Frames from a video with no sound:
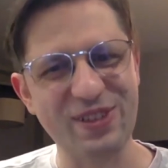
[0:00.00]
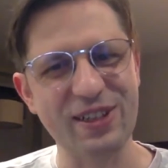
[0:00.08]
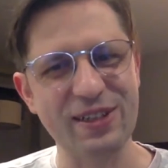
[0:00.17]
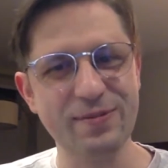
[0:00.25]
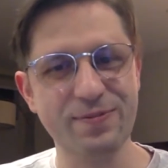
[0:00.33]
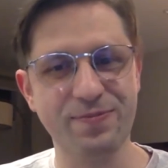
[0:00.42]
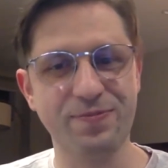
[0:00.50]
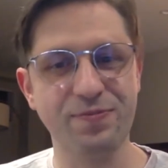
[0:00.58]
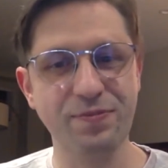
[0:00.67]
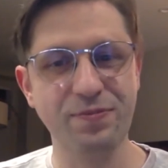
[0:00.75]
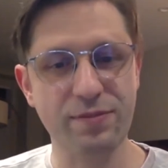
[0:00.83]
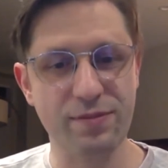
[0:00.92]
Awesome. I
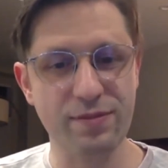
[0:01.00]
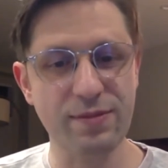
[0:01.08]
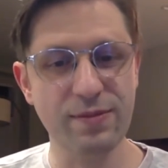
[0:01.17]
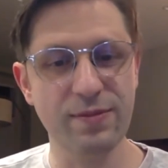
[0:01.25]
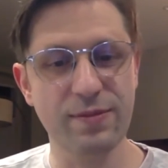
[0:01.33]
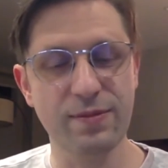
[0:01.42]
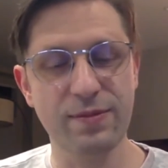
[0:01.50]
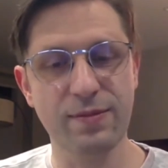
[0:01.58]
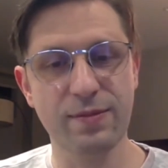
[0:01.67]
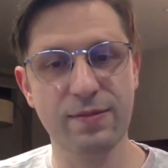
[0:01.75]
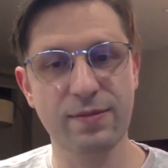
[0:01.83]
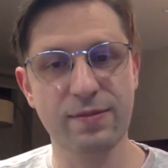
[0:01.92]
think it's
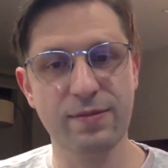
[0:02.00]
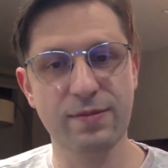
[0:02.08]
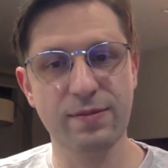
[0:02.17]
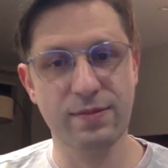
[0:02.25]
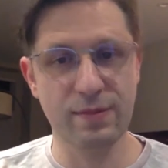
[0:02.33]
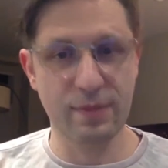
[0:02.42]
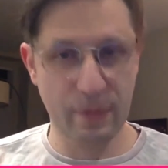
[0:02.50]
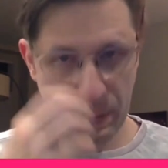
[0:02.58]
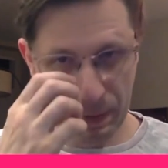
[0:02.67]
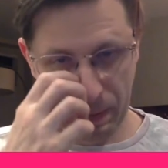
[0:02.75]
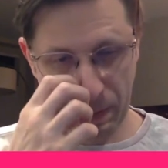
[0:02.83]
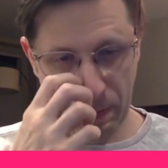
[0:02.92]
a really
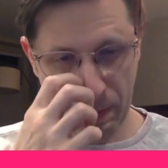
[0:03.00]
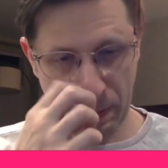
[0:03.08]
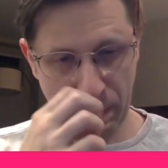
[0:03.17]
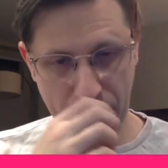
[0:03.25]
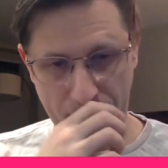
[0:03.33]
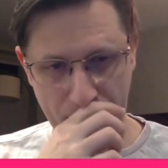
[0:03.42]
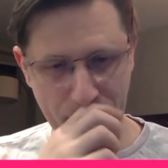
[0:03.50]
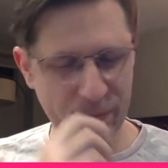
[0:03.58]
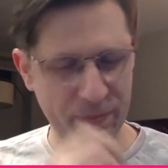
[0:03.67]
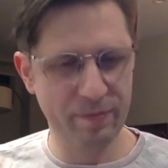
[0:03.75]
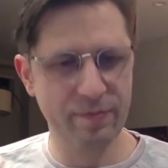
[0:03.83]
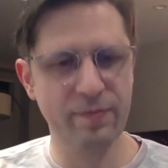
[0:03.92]
cool
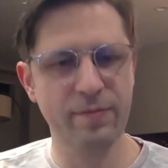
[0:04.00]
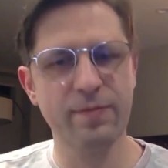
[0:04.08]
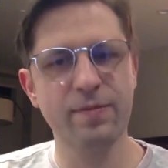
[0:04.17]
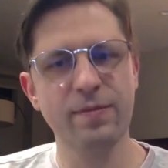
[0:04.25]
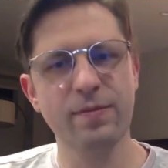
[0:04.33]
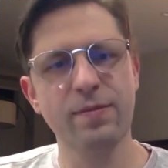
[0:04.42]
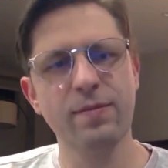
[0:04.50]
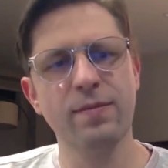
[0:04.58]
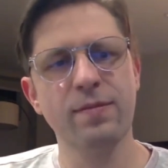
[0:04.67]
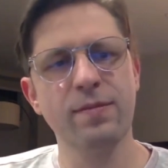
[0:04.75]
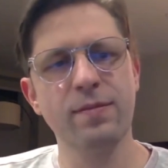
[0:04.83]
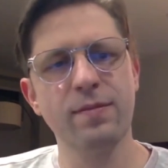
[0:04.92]
story of
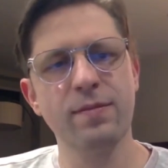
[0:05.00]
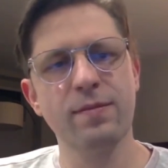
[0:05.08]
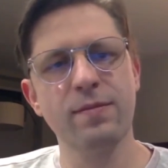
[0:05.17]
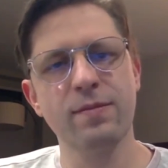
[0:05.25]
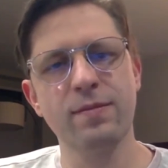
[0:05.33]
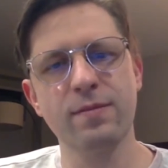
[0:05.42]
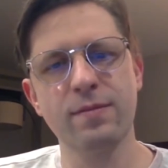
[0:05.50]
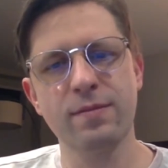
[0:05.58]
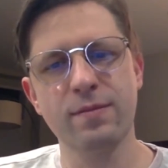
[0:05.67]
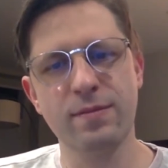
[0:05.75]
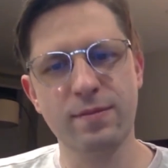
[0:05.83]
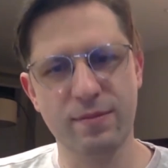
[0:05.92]
you kind of overcoming
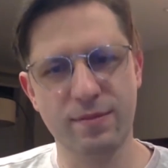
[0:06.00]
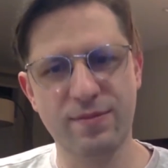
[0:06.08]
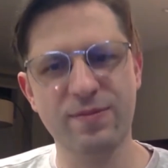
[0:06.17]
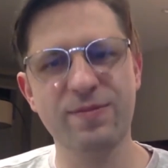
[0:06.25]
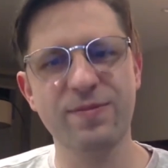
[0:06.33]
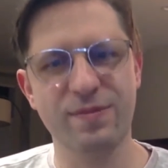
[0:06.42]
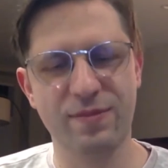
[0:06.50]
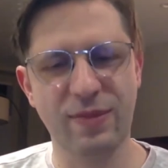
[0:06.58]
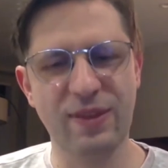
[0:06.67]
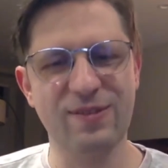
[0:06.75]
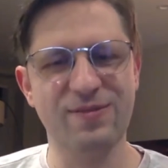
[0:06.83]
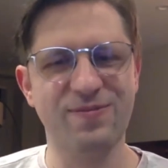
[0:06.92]
this
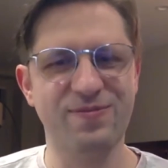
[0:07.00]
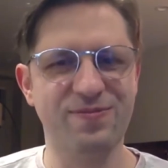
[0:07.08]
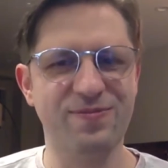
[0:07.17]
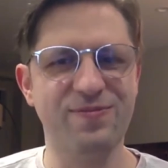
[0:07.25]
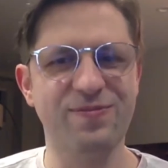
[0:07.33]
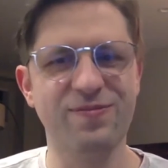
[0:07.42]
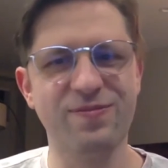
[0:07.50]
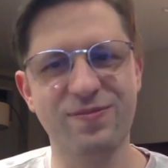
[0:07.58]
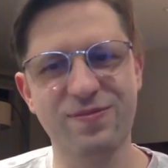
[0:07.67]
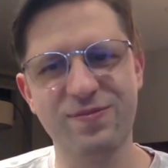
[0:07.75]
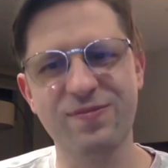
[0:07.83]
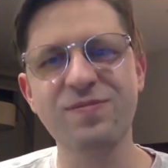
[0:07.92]
huge hurdle that kind of
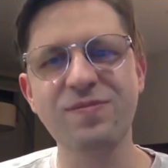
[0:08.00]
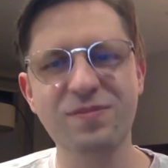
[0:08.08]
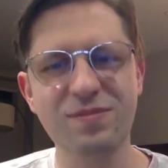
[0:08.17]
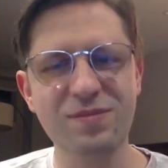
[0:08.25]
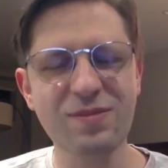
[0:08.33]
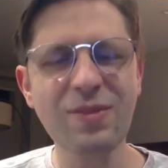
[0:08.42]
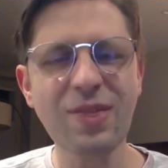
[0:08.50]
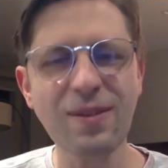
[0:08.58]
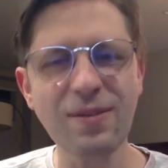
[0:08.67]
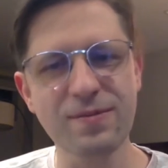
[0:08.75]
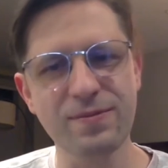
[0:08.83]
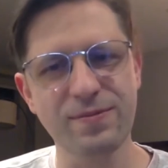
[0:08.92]
just dropped into your lap,
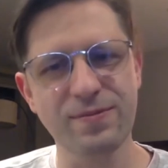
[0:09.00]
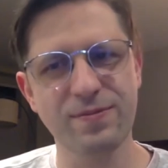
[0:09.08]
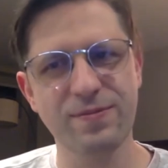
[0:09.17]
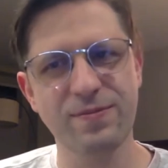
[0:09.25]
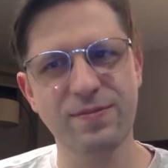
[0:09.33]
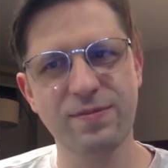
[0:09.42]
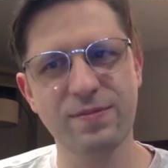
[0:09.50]
and